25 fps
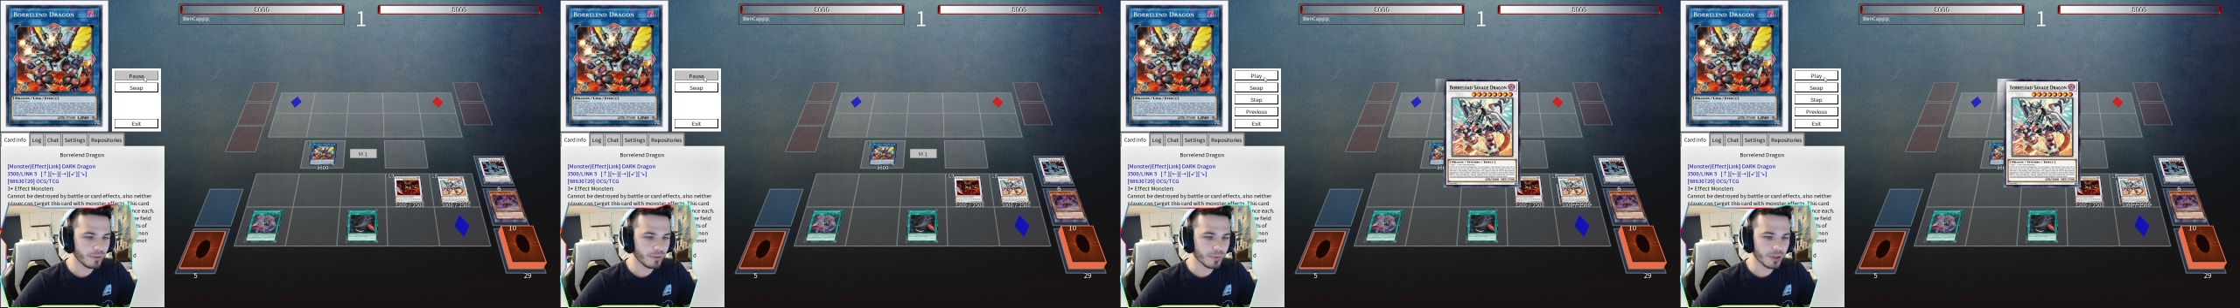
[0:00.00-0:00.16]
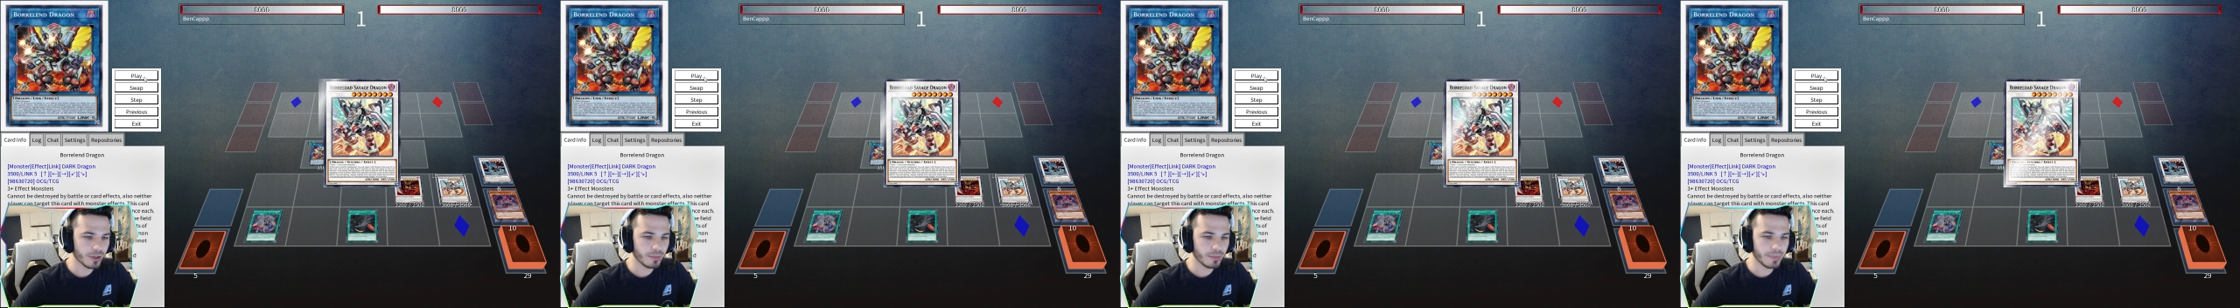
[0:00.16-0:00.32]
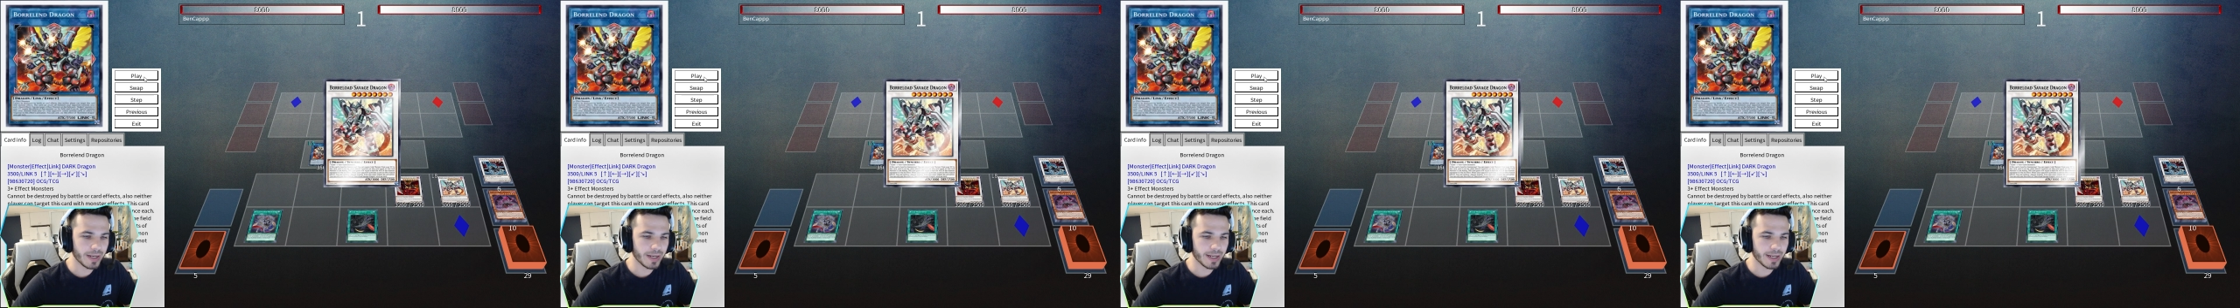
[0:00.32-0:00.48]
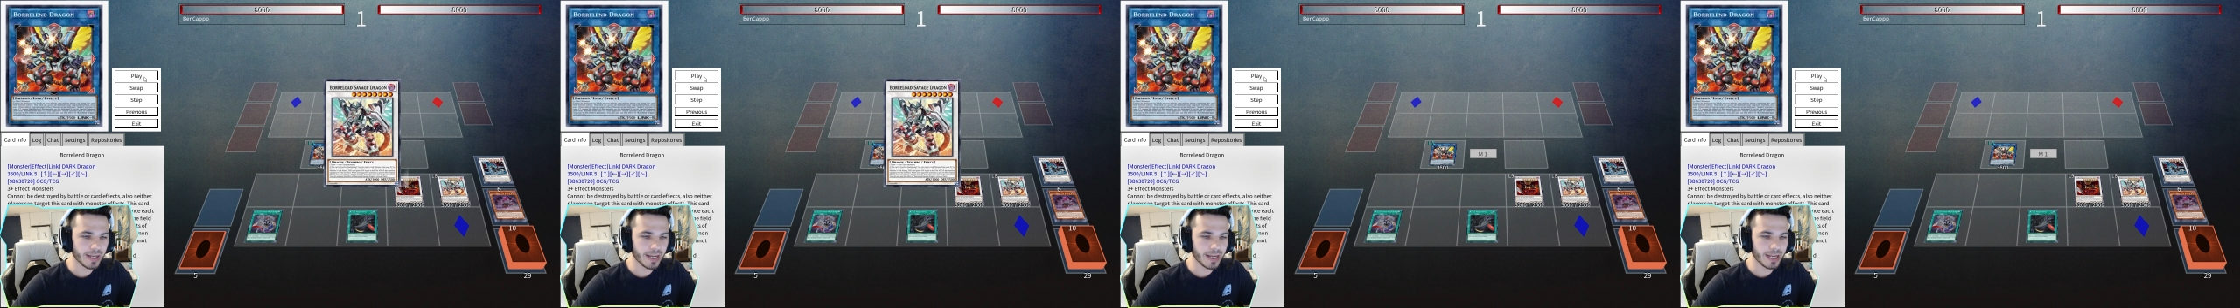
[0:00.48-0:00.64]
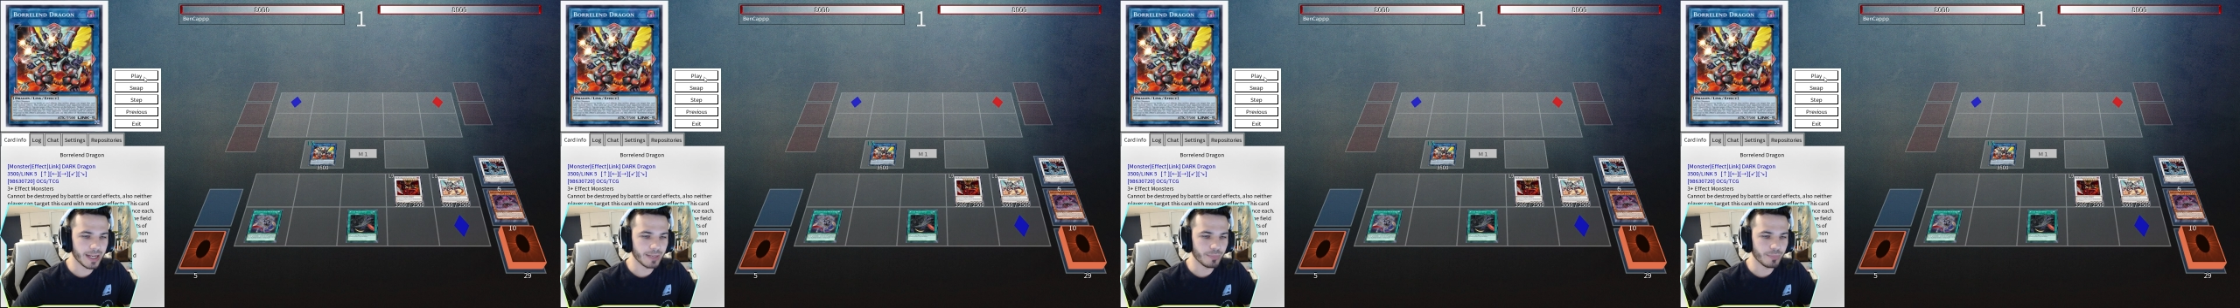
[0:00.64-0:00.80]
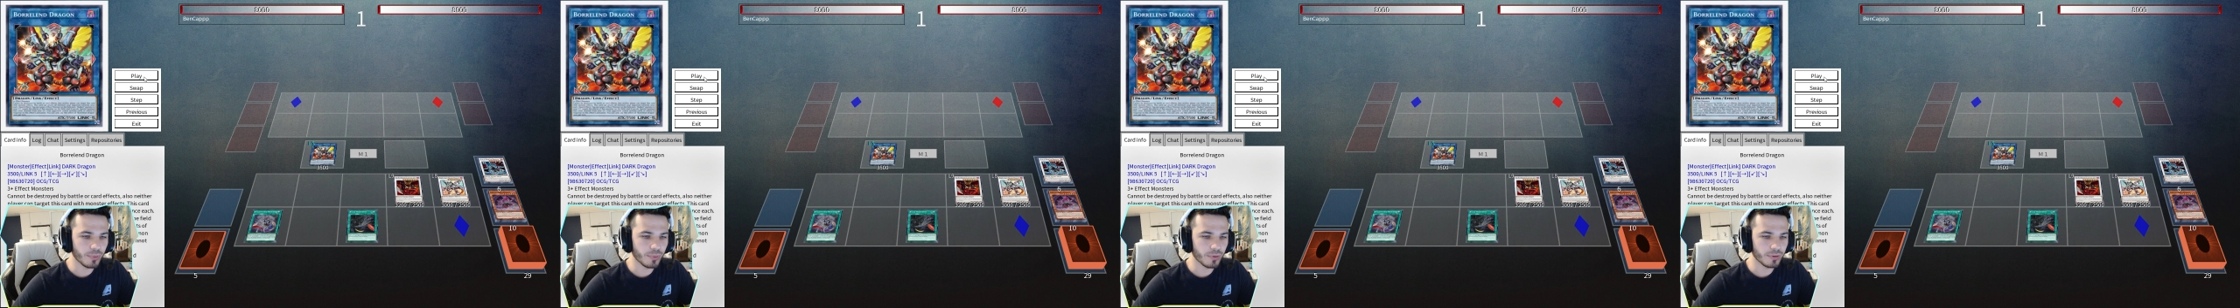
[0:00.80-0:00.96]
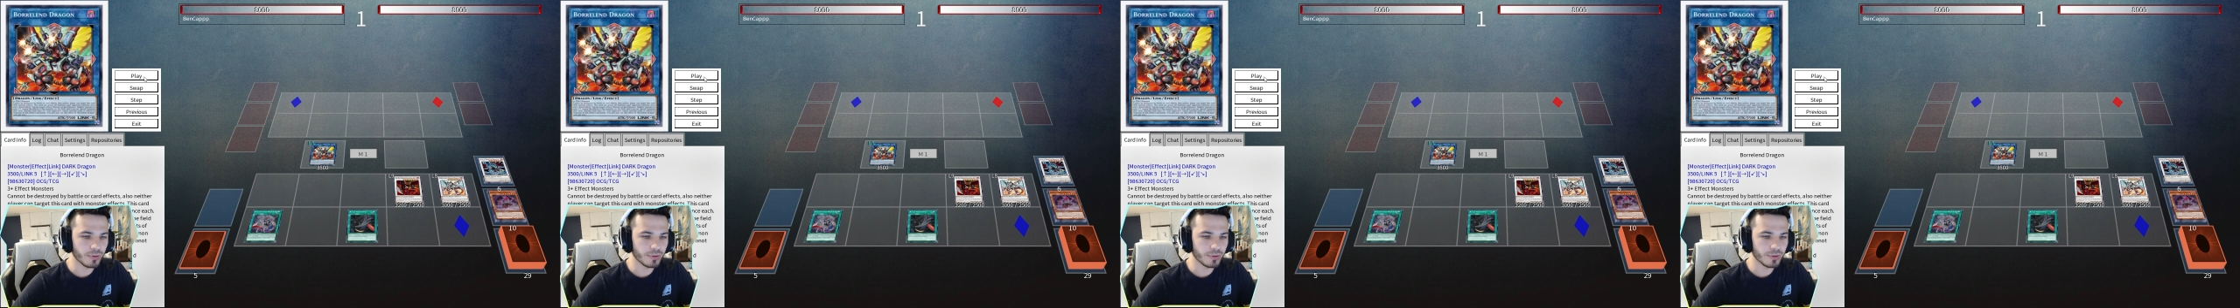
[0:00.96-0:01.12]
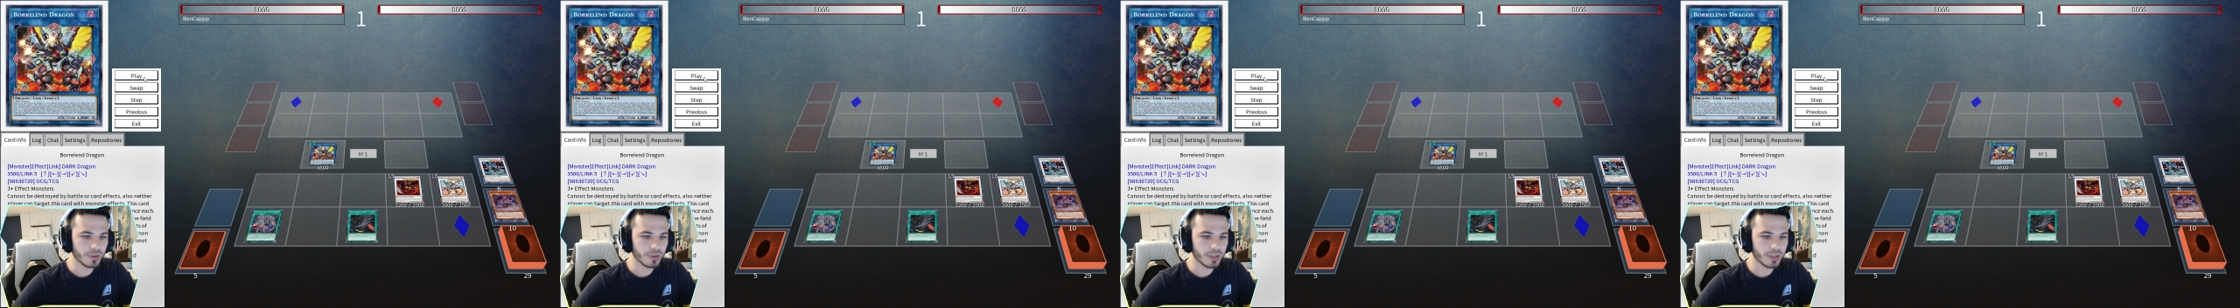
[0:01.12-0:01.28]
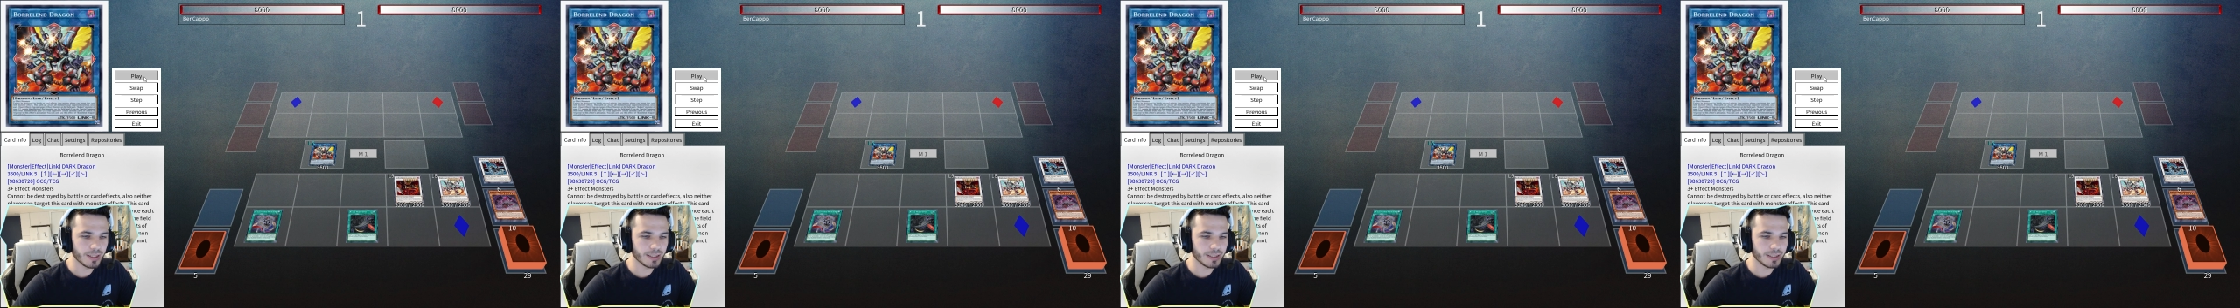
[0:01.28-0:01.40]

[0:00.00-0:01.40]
We're going to make a Boral